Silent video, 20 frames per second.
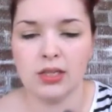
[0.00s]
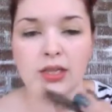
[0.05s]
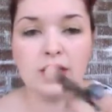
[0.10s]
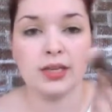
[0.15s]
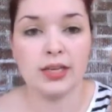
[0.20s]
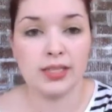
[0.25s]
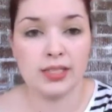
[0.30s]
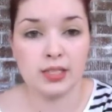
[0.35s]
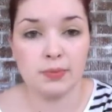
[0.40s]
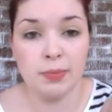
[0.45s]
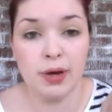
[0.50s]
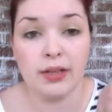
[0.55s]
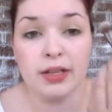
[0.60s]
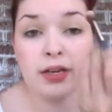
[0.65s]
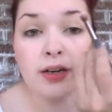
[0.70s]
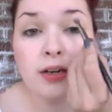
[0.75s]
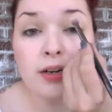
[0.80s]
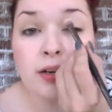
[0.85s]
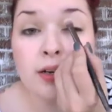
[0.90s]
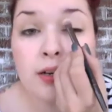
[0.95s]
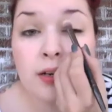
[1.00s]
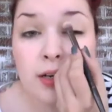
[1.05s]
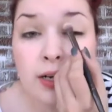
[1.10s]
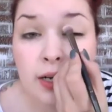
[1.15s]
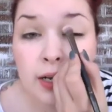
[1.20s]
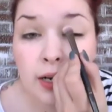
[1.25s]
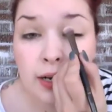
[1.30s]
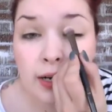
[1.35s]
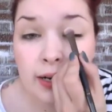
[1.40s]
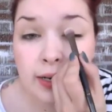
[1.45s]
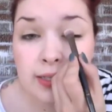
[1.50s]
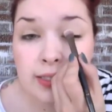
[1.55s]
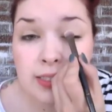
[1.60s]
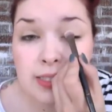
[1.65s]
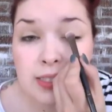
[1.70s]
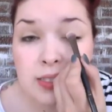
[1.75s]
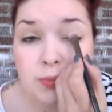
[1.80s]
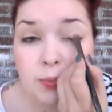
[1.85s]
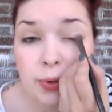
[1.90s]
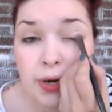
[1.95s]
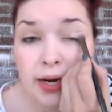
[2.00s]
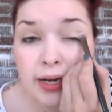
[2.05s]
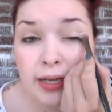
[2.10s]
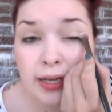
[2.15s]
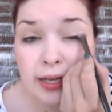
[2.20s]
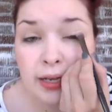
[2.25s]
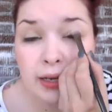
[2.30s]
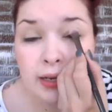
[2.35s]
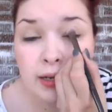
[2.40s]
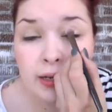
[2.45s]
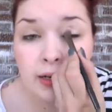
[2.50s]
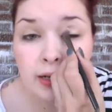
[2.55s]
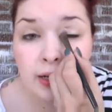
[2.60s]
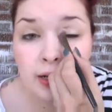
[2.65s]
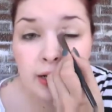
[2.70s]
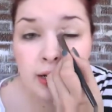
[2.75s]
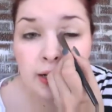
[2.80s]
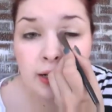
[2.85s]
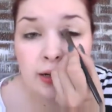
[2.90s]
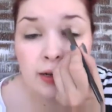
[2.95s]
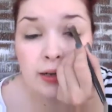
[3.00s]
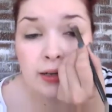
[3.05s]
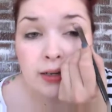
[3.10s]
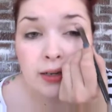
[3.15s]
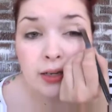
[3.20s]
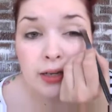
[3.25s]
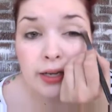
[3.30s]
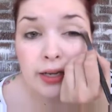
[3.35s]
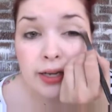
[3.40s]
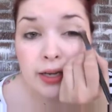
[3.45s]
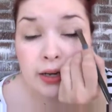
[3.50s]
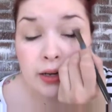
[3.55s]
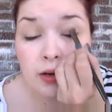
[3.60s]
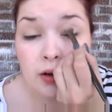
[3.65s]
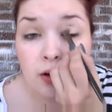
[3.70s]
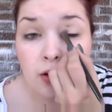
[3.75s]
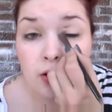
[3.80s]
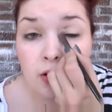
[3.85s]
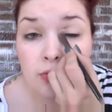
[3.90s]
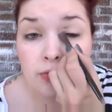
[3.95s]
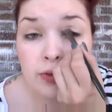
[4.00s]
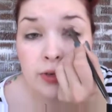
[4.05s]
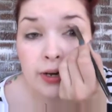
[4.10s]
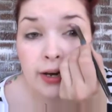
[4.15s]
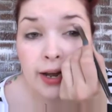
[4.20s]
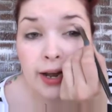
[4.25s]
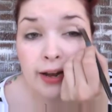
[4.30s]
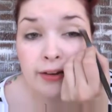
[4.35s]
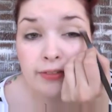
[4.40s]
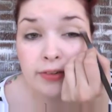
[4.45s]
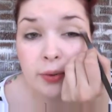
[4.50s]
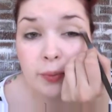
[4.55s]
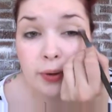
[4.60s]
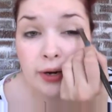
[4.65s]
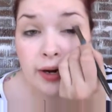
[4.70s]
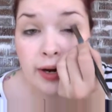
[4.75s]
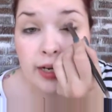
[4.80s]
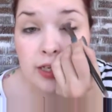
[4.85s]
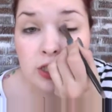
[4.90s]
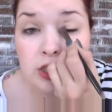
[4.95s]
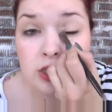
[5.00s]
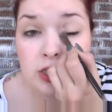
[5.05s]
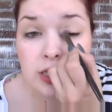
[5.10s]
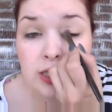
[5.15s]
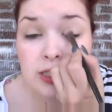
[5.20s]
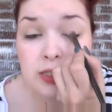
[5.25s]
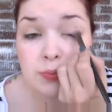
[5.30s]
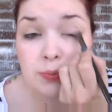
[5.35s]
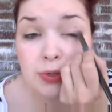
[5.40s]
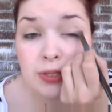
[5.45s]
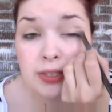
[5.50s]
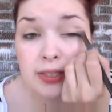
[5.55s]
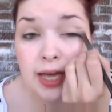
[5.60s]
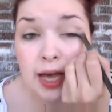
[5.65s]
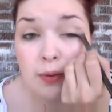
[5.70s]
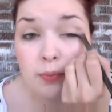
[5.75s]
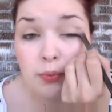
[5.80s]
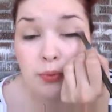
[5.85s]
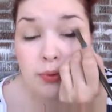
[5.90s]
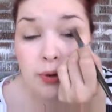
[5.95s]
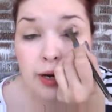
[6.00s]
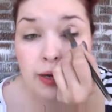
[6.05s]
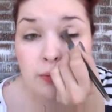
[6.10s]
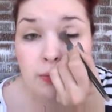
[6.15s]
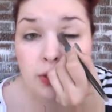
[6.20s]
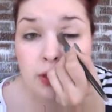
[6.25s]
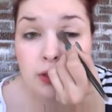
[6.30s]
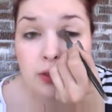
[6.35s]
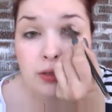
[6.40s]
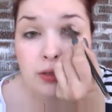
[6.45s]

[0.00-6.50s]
get some on there, and I just spread it over everywhere I just put that primer.